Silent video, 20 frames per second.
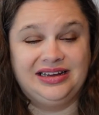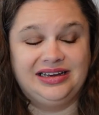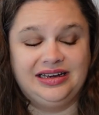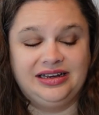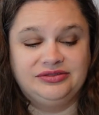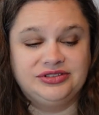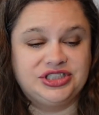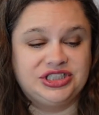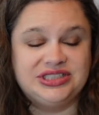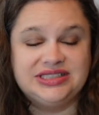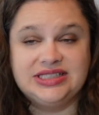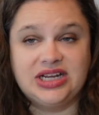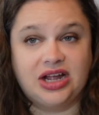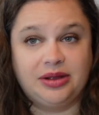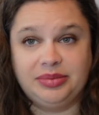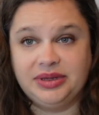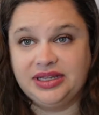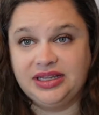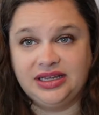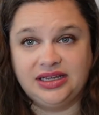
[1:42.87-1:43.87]
And if she's
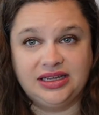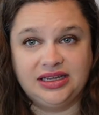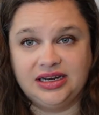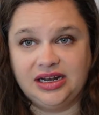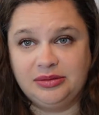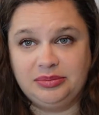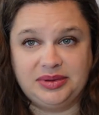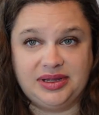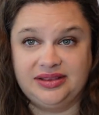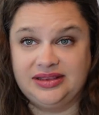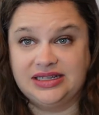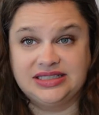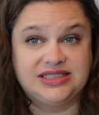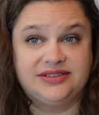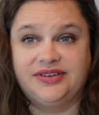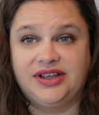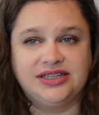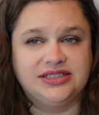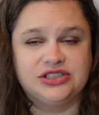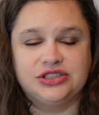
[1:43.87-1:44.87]
not picking it up, that's
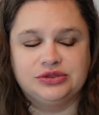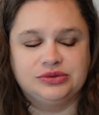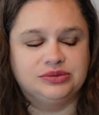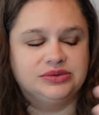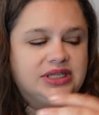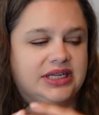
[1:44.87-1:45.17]
fine too.